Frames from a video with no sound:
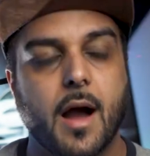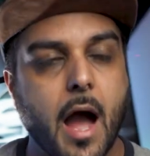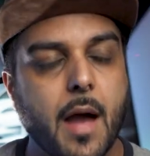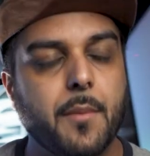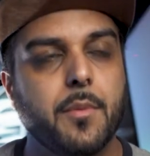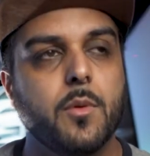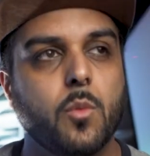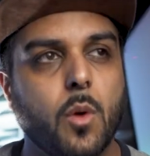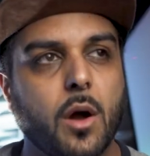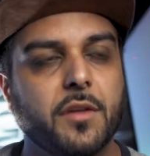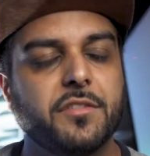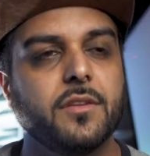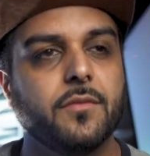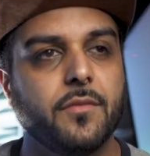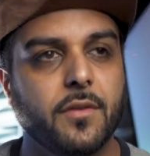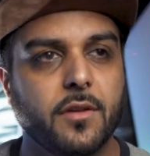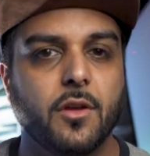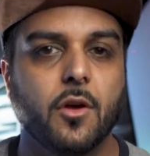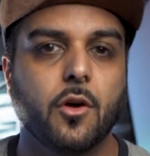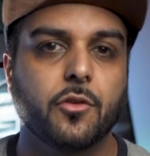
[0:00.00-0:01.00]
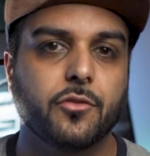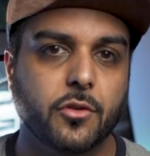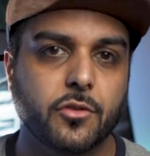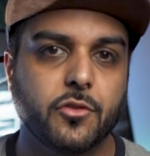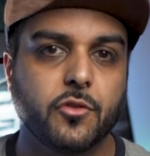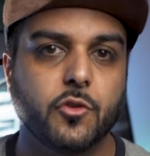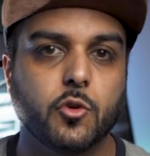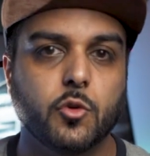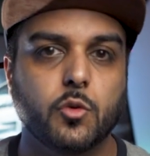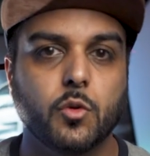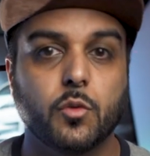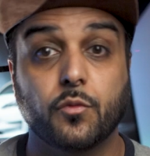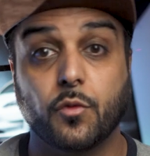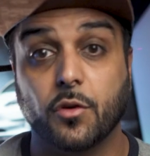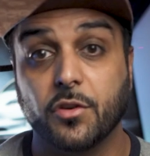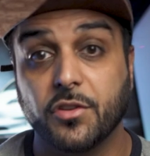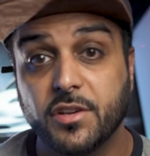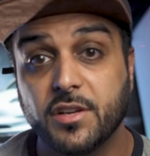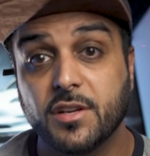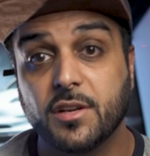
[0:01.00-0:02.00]
I've been watching videos on YouTube for
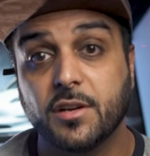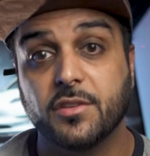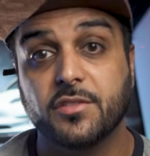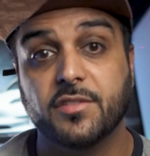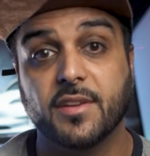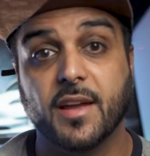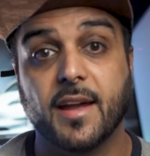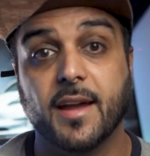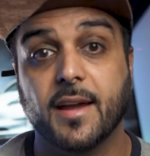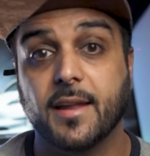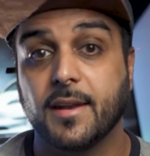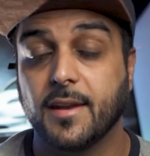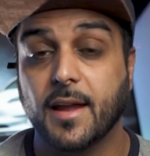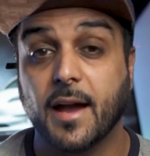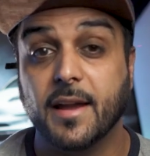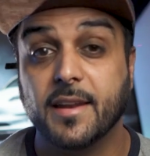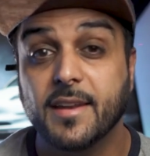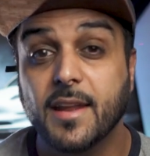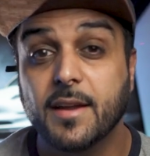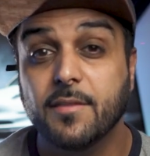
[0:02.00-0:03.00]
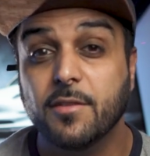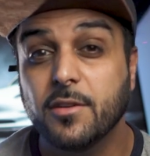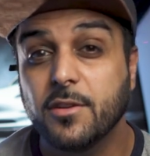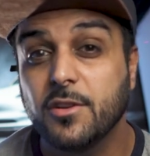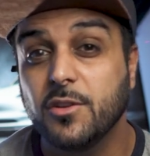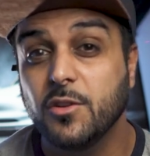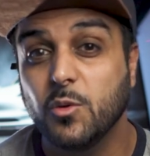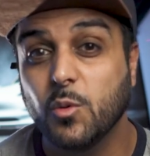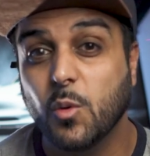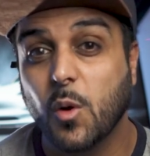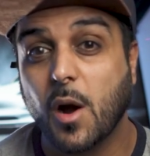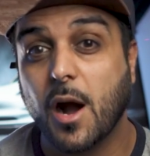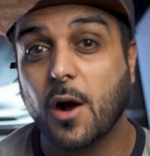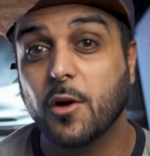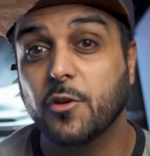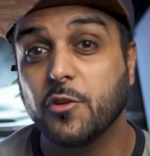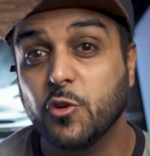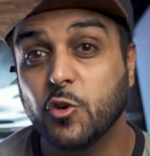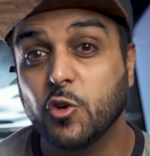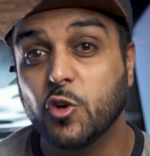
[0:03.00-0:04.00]
years and I never knew how
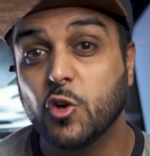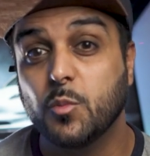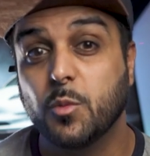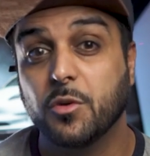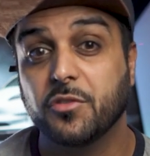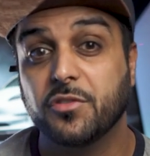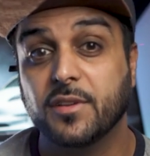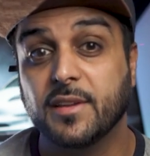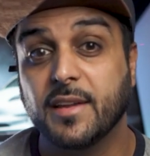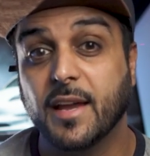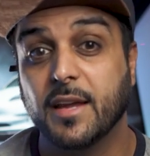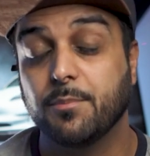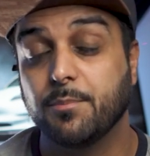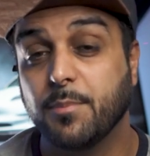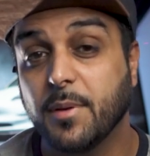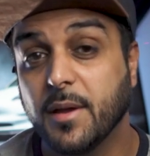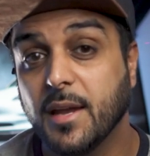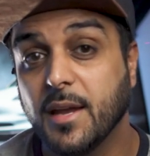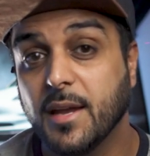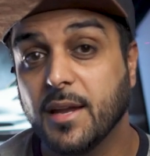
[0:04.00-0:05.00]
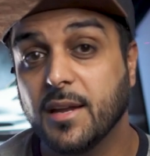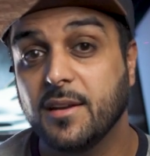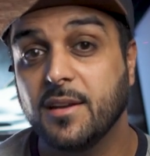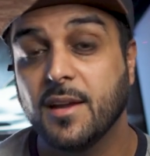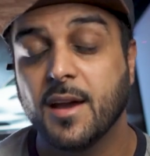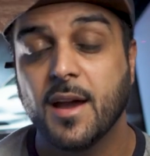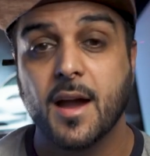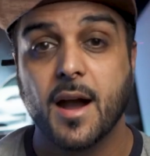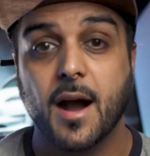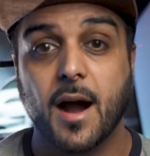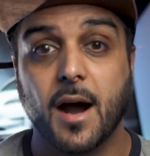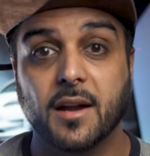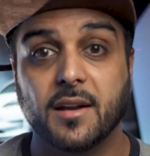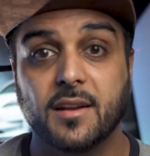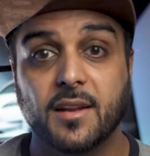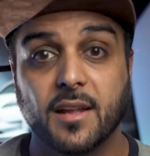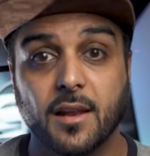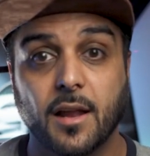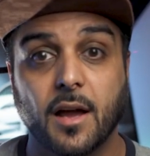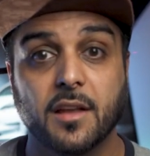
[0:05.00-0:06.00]
YouTubers get paid
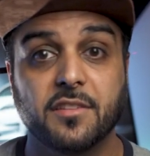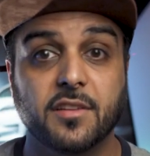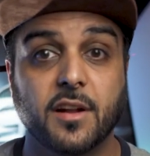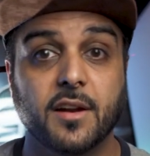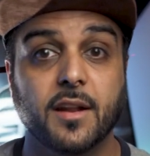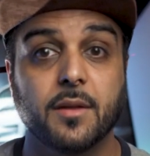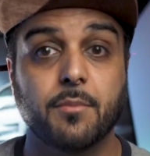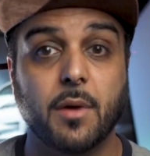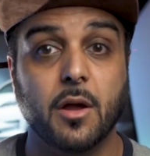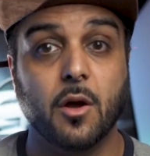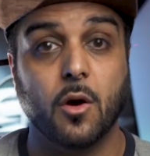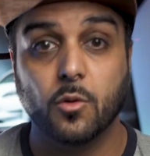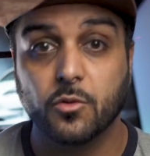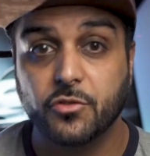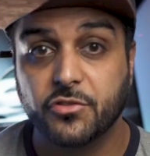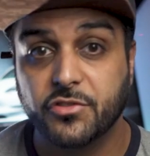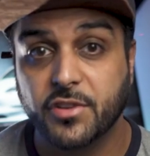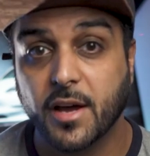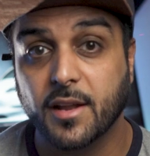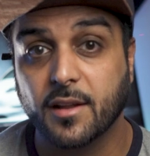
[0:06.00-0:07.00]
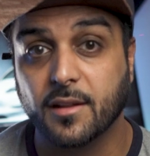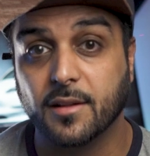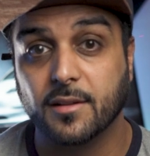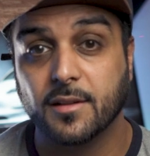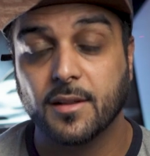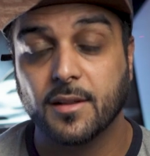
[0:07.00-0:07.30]
until I started my own channel.